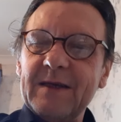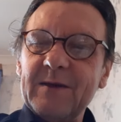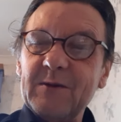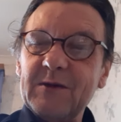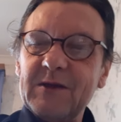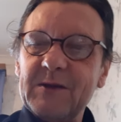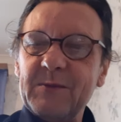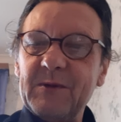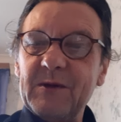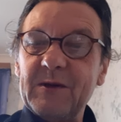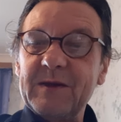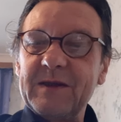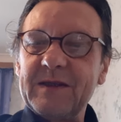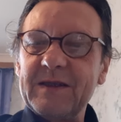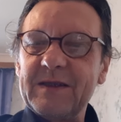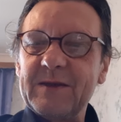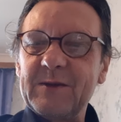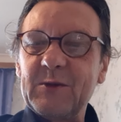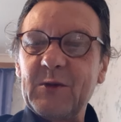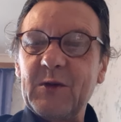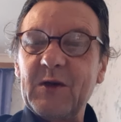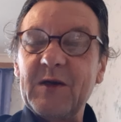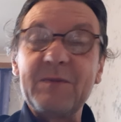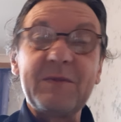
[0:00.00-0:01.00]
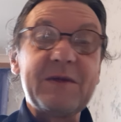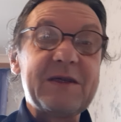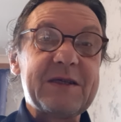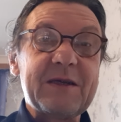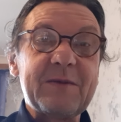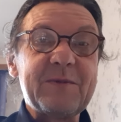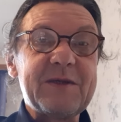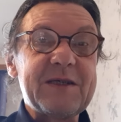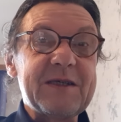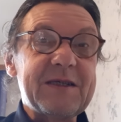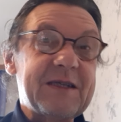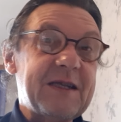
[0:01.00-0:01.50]
know Spirit is showing me
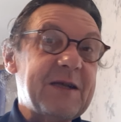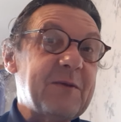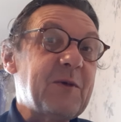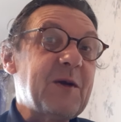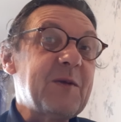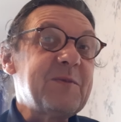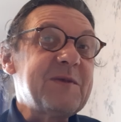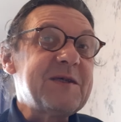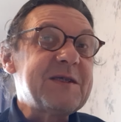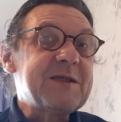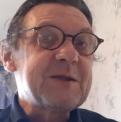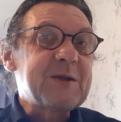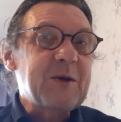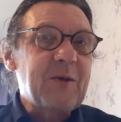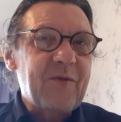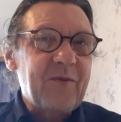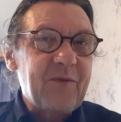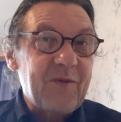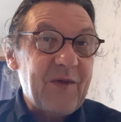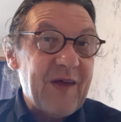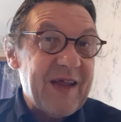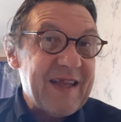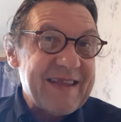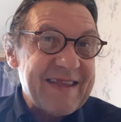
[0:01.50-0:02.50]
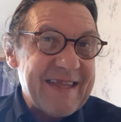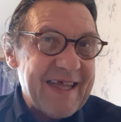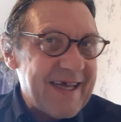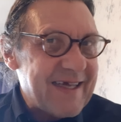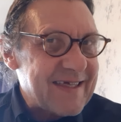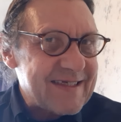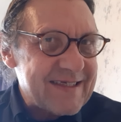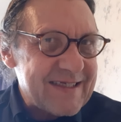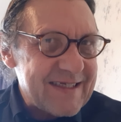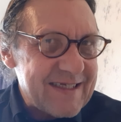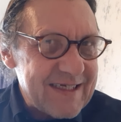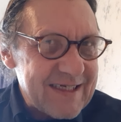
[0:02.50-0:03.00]
something that will be so
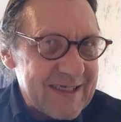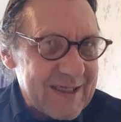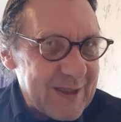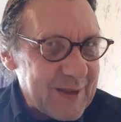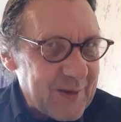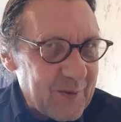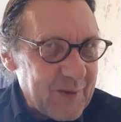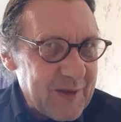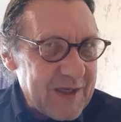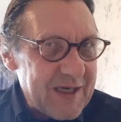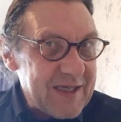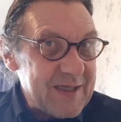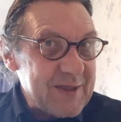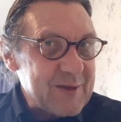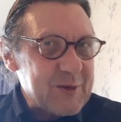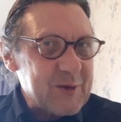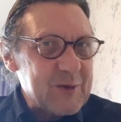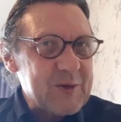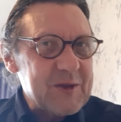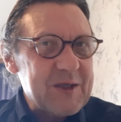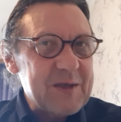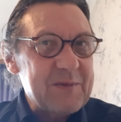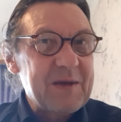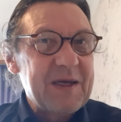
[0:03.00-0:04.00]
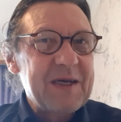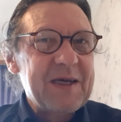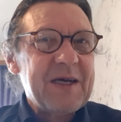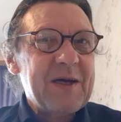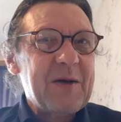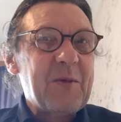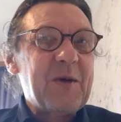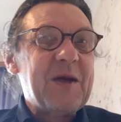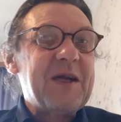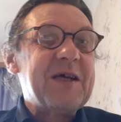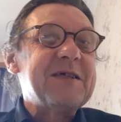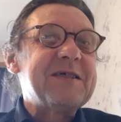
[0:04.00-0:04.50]
fantastic in a relationship.
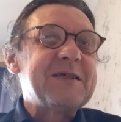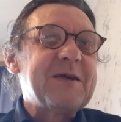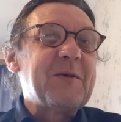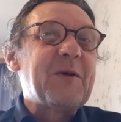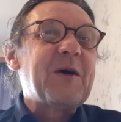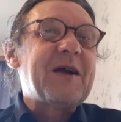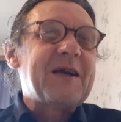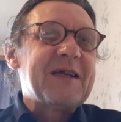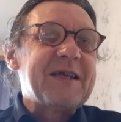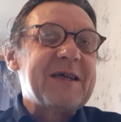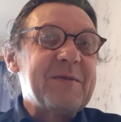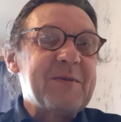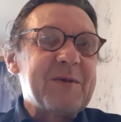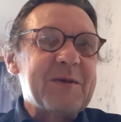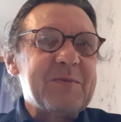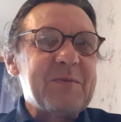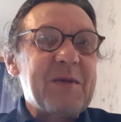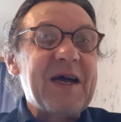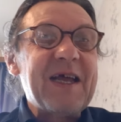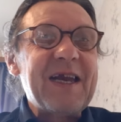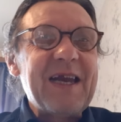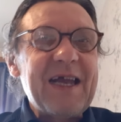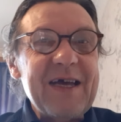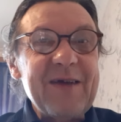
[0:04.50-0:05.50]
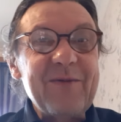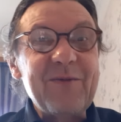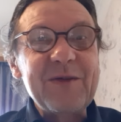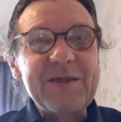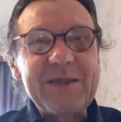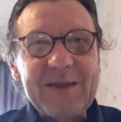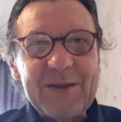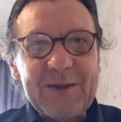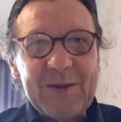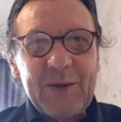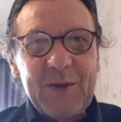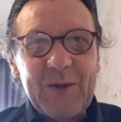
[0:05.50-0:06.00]
When I say, well, yeah, but my life is
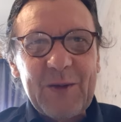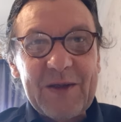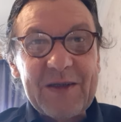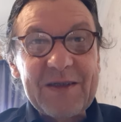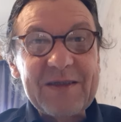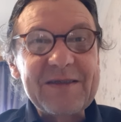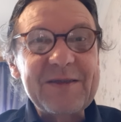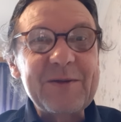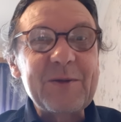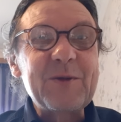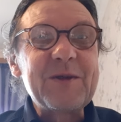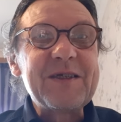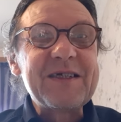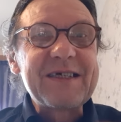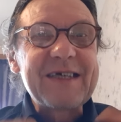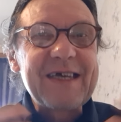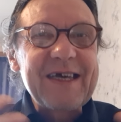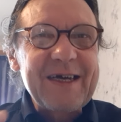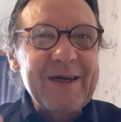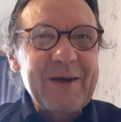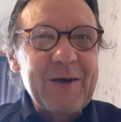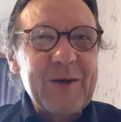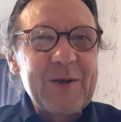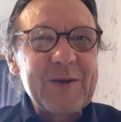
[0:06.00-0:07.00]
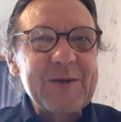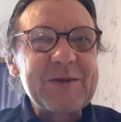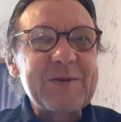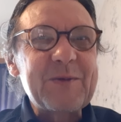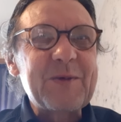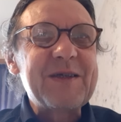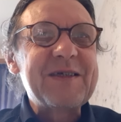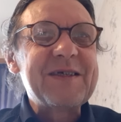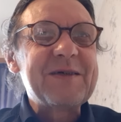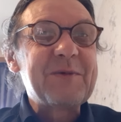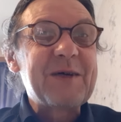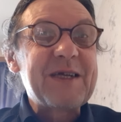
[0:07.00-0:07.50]
so in chaos,
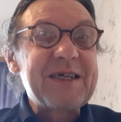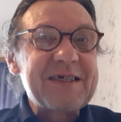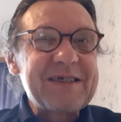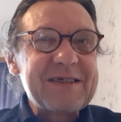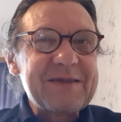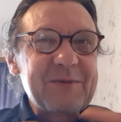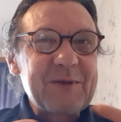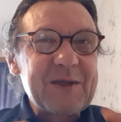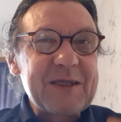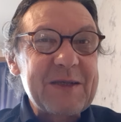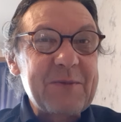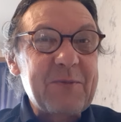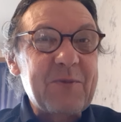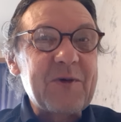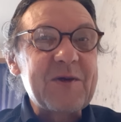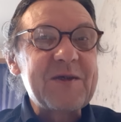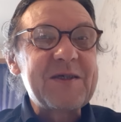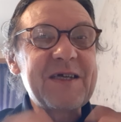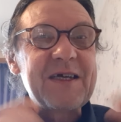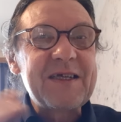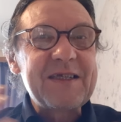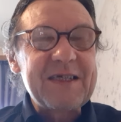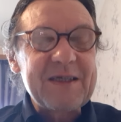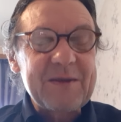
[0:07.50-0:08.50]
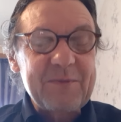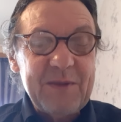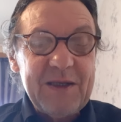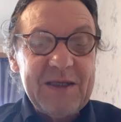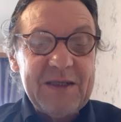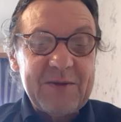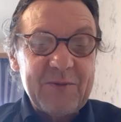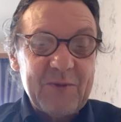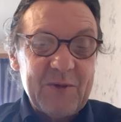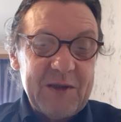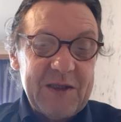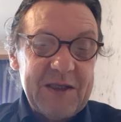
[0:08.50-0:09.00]
when they're presenting
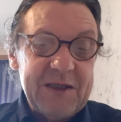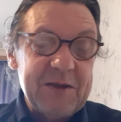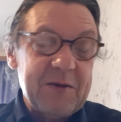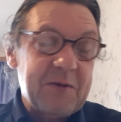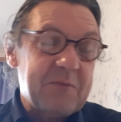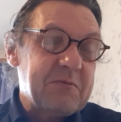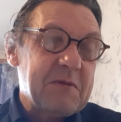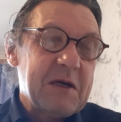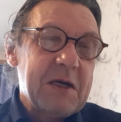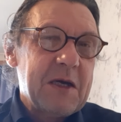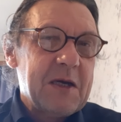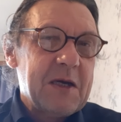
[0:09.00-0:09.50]
me, it's really,